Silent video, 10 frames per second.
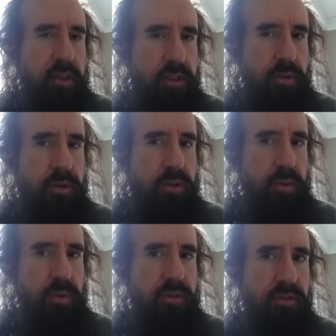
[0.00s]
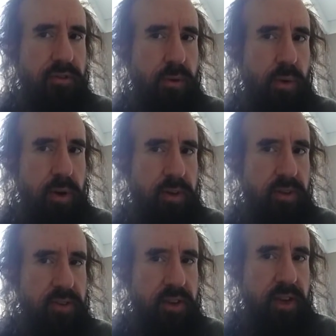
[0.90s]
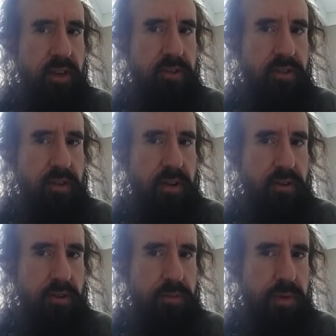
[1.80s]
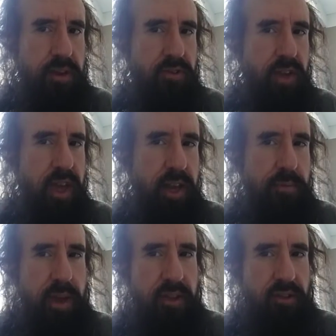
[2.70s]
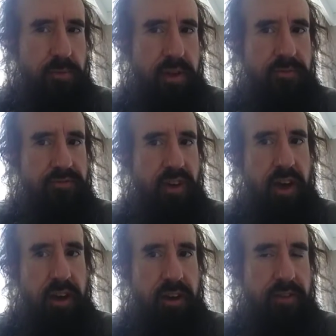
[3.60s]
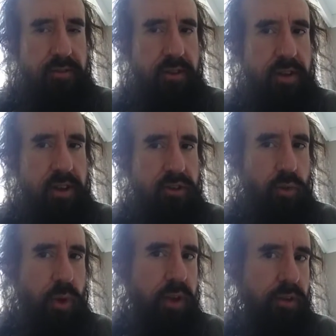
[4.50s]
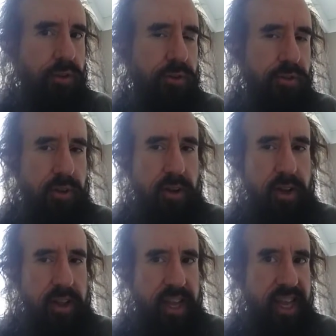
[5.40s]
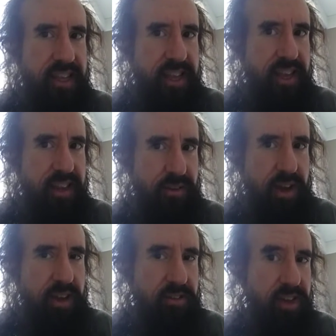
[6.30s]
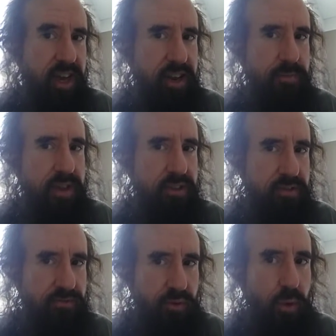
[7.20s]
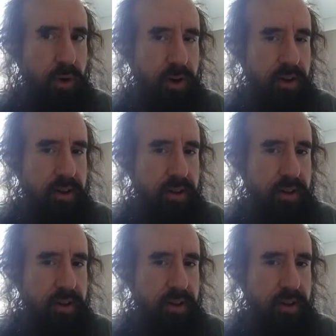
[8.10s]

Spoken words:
2 and 2 is 4, and that's a necessary truth because you can't imagine it being 5 or 12 or 19, right? It's got to be 4.